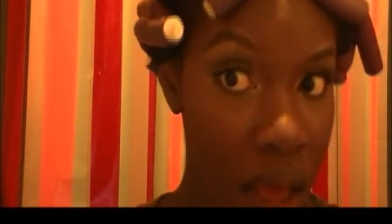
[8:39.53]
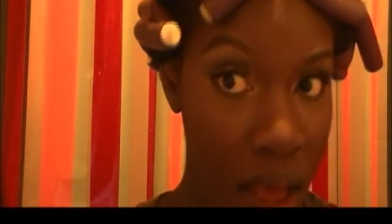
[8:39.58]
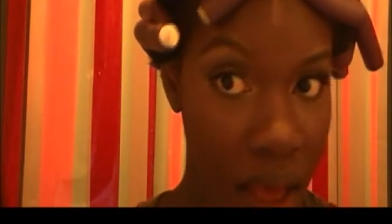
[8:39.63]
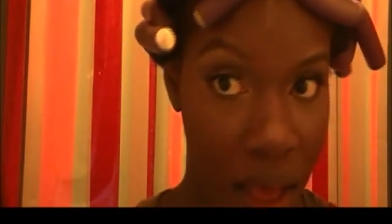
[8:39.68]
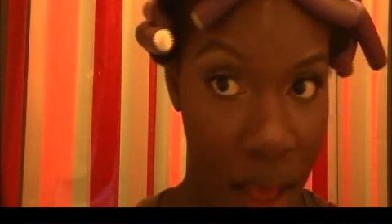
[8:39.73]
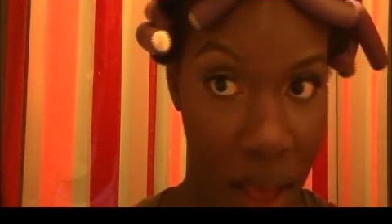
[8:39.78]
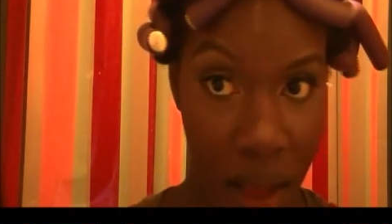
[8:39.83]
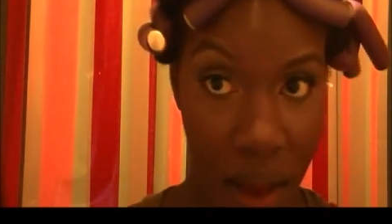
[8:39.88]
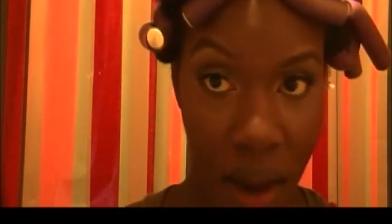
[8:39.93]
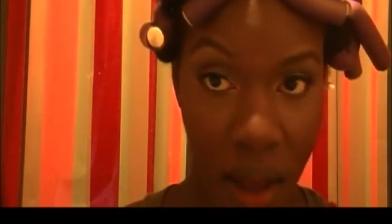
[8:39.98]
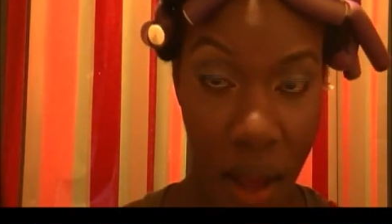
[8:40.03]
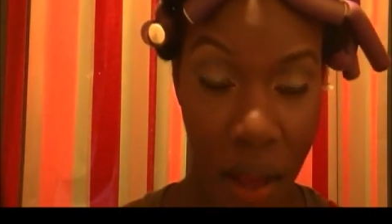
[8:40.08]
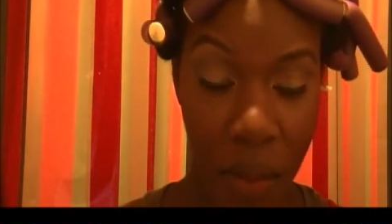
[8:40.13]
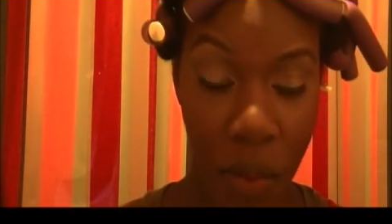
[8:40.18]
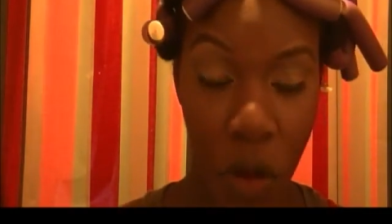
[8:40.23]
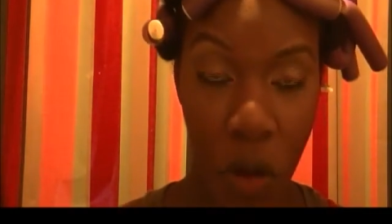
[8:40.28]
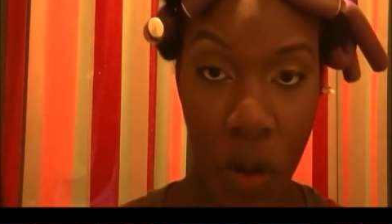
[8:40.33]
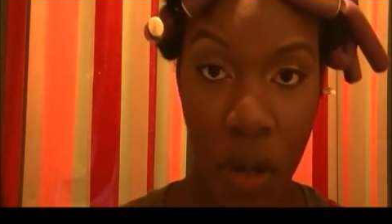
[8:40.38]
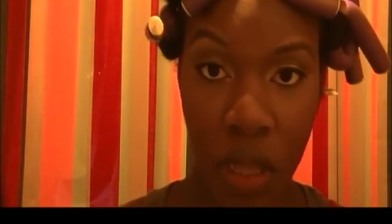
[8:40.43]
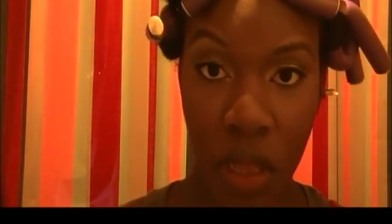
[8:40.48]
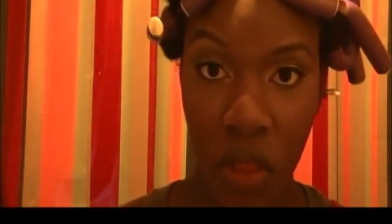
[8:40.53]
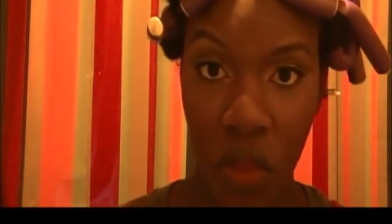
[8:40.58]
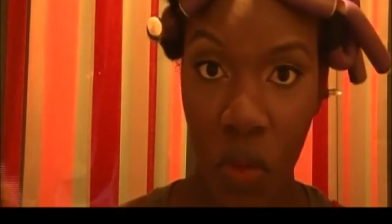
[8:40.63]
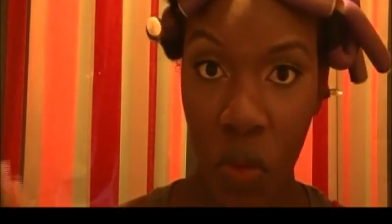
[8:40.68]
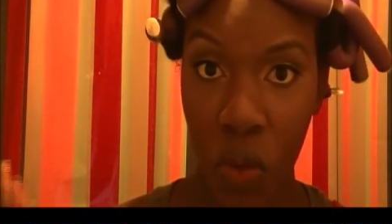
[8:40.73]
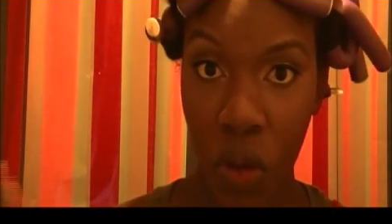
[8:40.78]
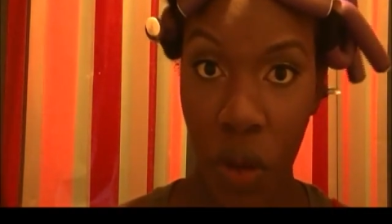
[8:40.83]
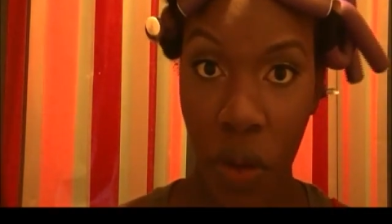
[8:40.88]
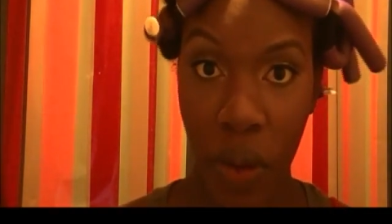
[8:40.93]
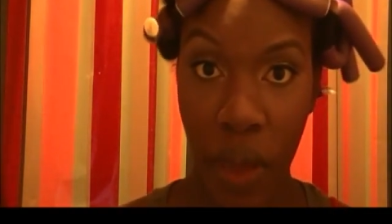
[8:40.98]
I'm going
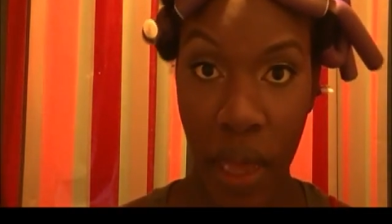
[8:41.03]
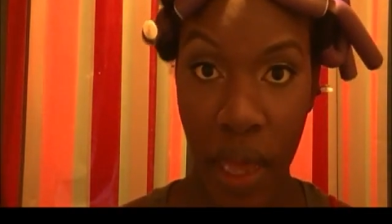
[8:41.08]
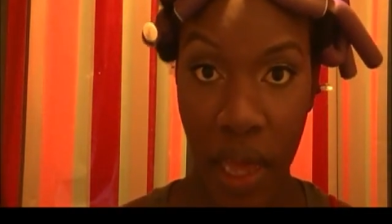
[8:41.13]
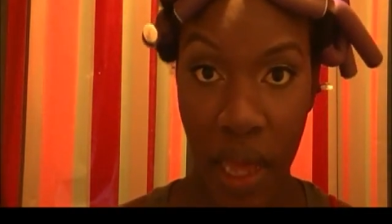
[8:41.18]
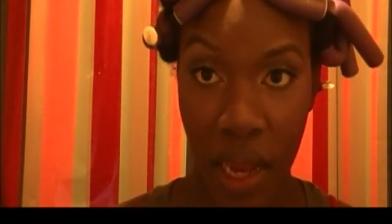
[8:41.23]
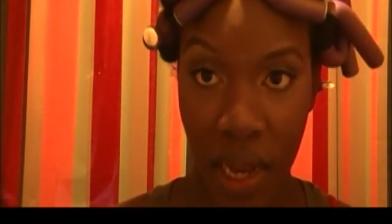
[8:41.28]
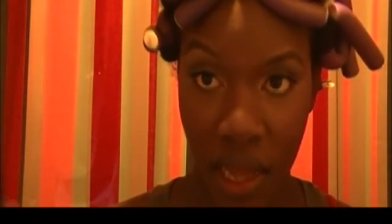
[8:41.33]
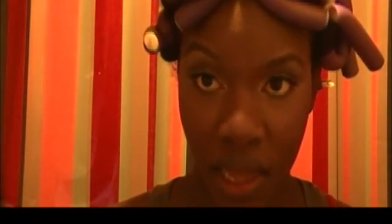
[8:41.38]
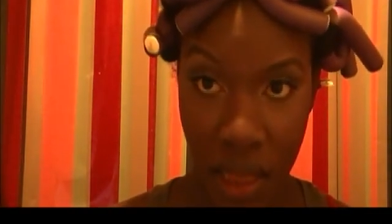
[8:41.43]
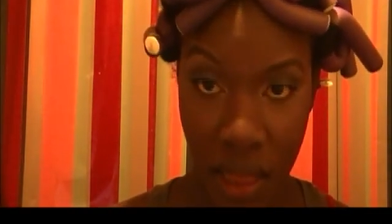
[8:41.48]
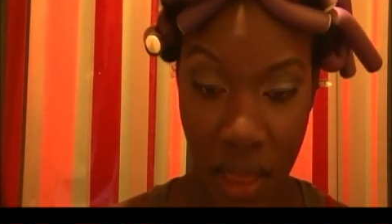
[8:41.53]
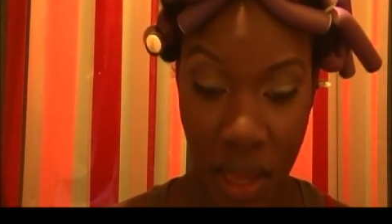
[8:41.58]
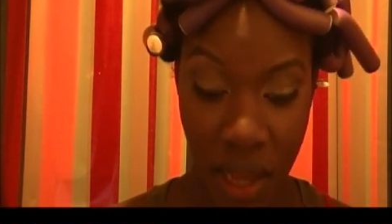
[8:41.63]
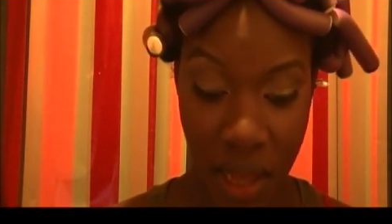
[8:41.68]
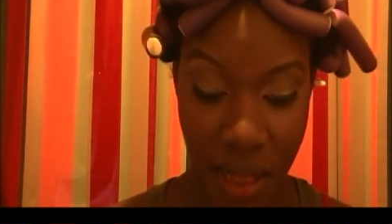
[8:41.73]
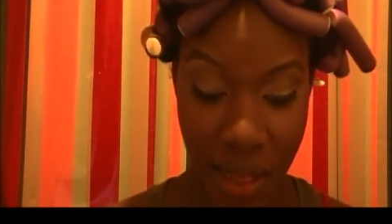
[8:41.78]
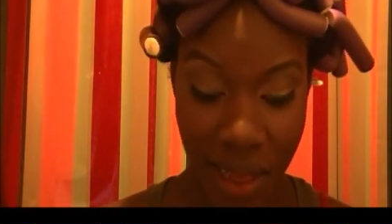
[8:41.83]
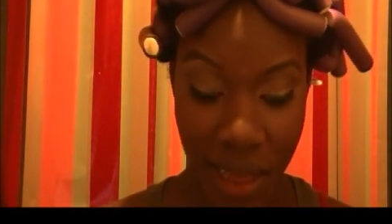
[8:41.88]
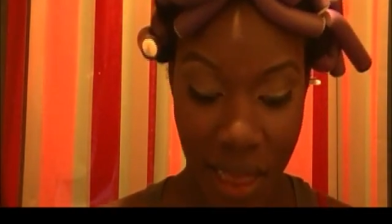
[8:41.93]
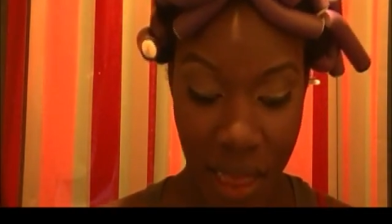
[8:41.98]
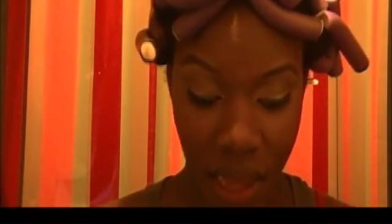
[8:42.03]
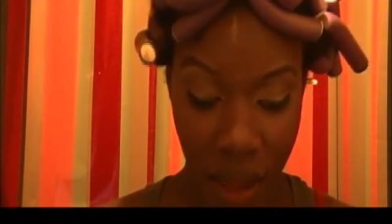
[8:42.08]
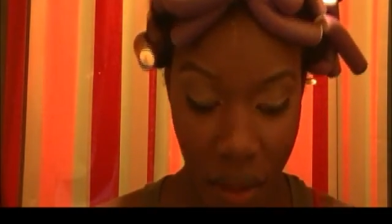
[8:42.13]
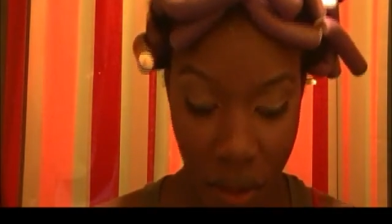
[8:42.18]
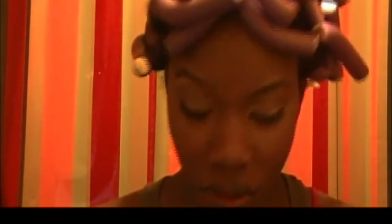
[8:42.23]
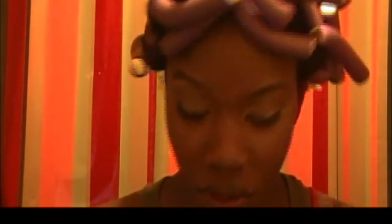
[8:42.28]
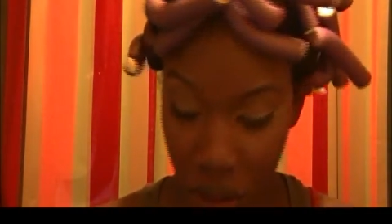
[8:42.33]
to go ahead and take these out.